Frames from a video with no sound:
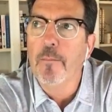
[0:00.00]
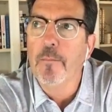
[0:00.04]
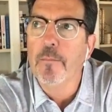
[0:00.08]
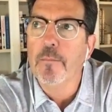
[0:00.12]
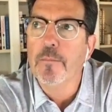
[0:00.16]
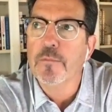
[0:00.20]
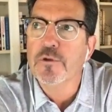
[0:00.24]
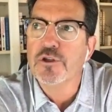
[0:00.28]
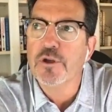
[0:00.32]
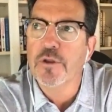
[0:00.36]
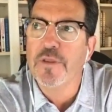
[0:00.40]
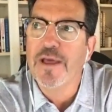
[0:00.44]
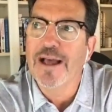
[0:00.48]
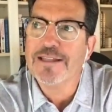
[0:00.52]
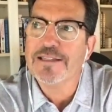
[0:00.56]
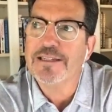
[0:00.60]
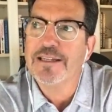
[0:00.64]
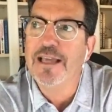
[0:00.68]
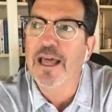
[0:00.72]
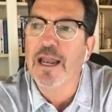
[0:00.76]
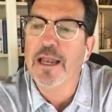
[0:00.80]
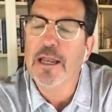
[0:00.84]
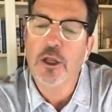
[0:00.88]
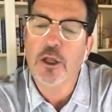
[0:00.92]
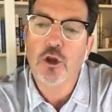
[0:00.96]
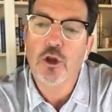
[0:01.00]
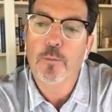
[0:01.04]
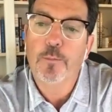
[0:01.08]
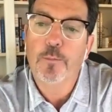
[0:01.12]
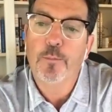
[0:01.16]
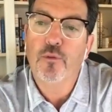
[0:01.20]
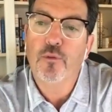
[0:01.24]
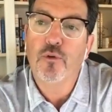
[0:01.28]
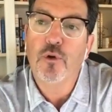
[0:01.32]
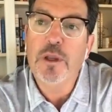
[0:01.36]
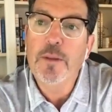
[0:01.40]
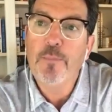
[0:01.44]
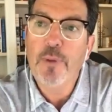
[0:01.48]
So that's getting you
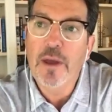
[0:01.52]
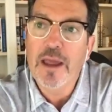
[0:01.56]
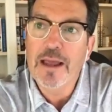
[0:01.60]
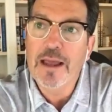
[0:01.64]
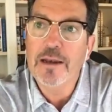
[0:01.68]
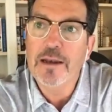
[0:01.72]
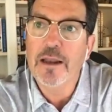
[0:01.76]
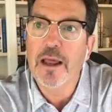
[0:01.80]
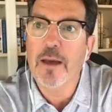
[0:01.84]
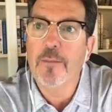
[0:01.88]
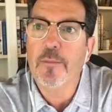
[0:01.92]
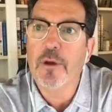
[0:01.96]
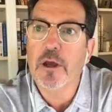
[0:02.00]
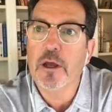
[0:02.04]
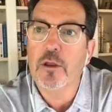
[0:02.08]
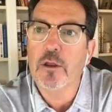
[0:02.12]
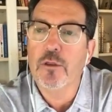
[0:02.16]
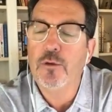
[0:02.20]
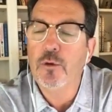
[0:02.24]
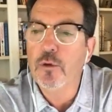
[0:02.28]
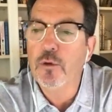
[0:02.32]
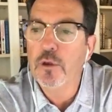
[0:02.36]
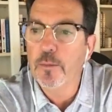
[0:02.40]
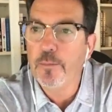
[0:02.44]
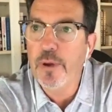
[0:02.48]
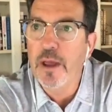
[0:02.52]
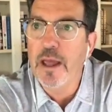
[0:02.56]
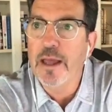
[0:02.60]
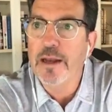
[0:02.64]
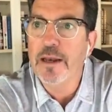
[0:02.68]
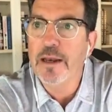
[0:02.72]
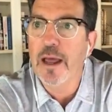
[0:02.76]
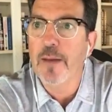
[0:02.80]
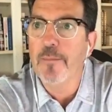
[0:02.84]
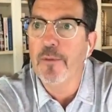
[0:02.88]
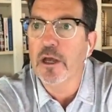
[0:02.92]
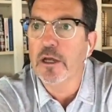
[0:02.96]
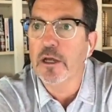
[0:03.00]
pre-pandemic through the
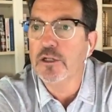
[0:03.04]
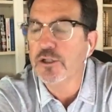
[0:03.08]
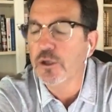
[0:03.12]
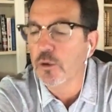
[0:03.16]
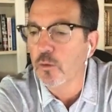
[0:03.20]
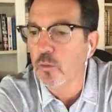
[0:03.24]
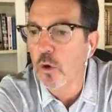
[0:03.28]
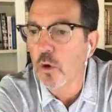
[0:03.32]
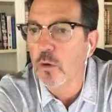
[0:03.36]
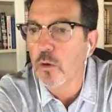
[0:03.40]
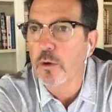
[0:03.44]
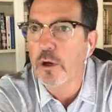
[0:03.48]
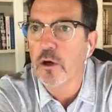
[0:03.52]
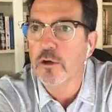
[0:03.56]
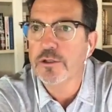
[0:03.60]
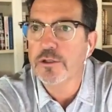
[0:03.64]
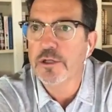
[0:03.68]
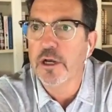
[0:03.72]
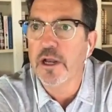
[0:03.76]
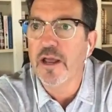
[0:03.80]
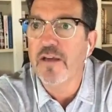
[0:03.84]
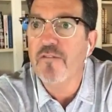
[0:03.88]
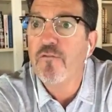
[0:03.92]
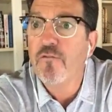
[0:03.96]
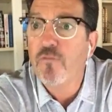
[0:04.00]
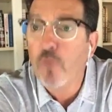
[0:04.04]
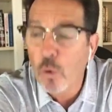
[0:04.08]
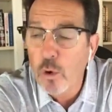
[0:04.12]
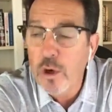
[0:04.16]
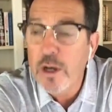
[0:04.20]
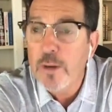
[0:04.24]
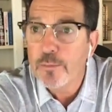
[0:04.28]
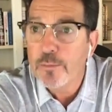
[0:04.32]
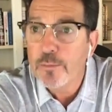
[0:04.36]
pandemic to where we are today. 40%.